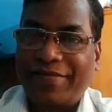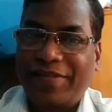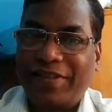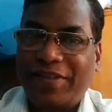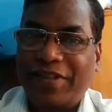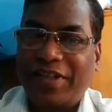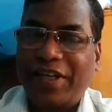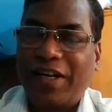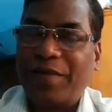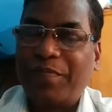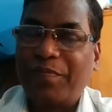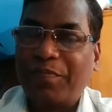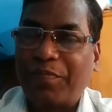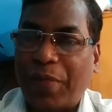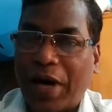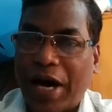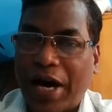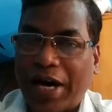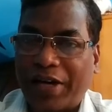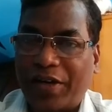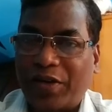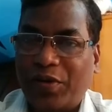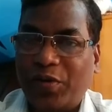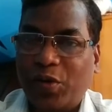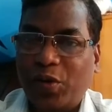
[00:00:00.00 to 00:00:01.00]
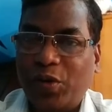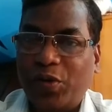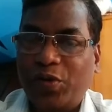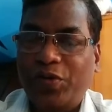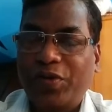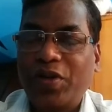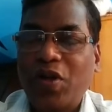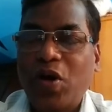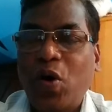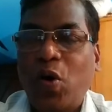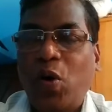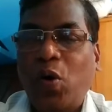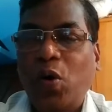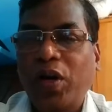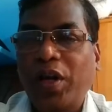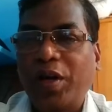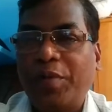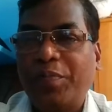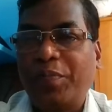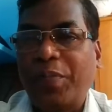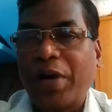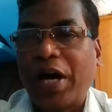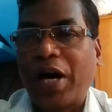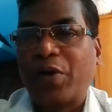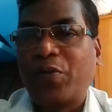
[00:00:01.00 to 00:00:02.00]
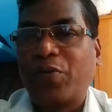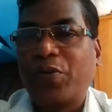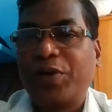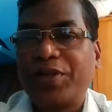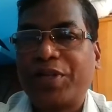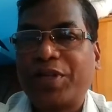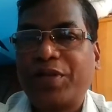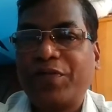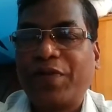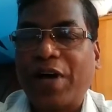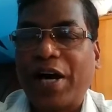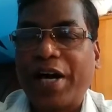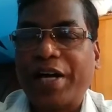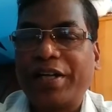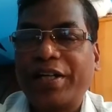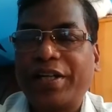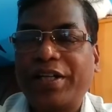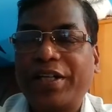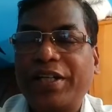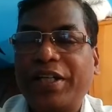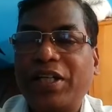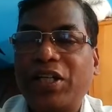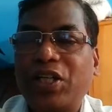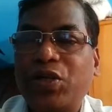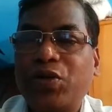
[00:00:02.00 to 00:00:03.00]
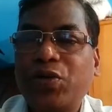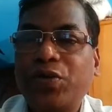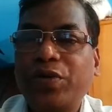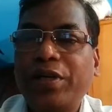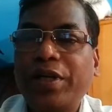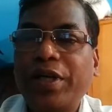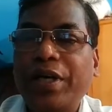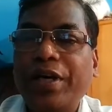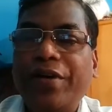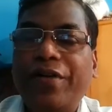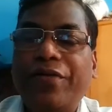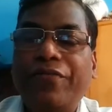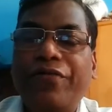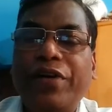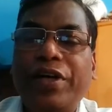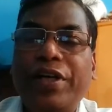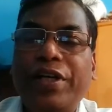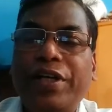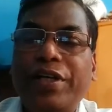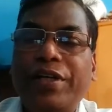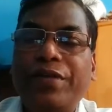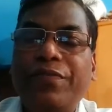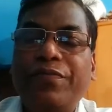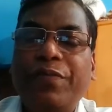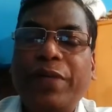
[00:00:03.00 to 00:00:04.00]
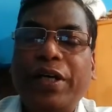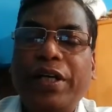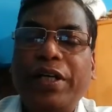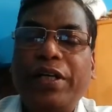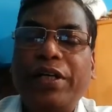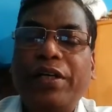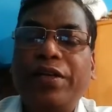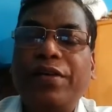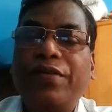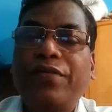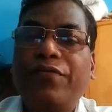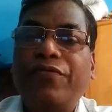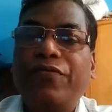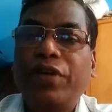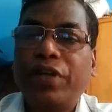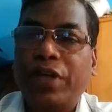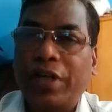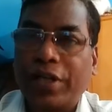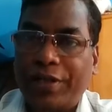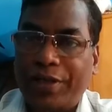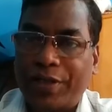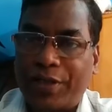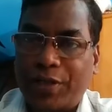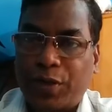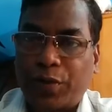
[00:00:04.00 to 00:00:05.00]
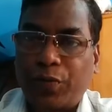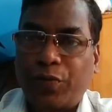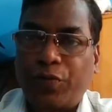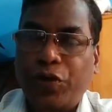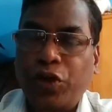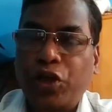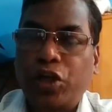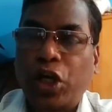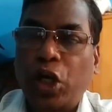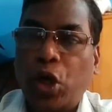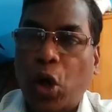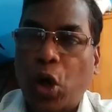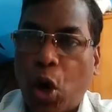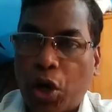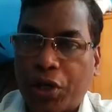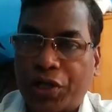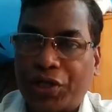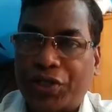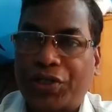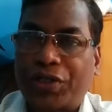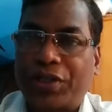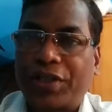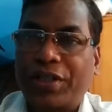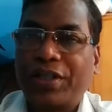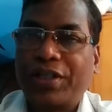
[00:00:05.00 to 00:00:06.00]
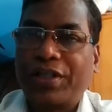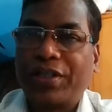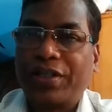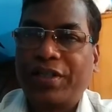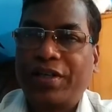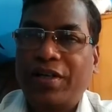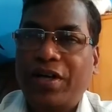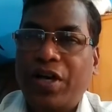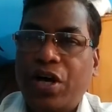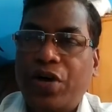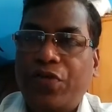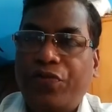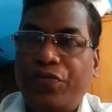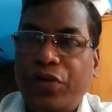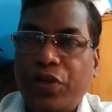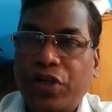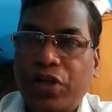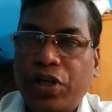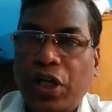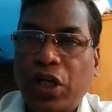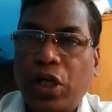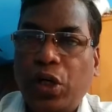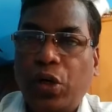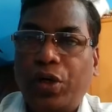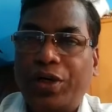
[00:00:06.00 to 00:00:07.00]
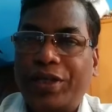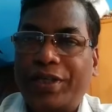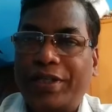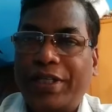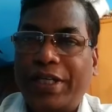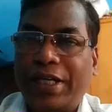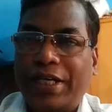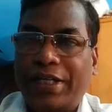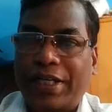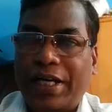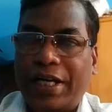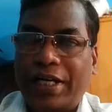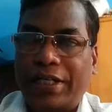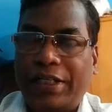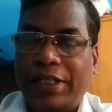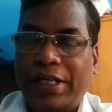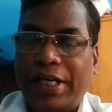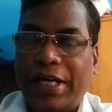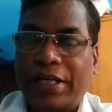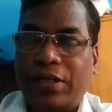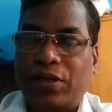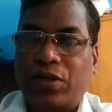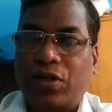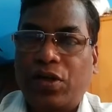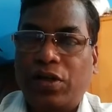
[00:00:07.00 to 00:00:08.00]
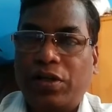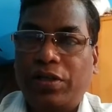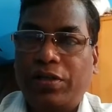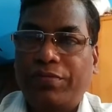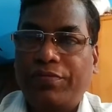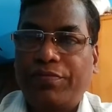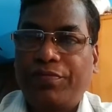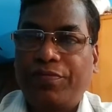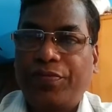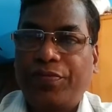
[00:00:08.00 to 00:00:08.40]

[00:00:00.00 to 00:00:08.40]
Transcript: The empire, whole empire was divided into very many feudal lords that they are called.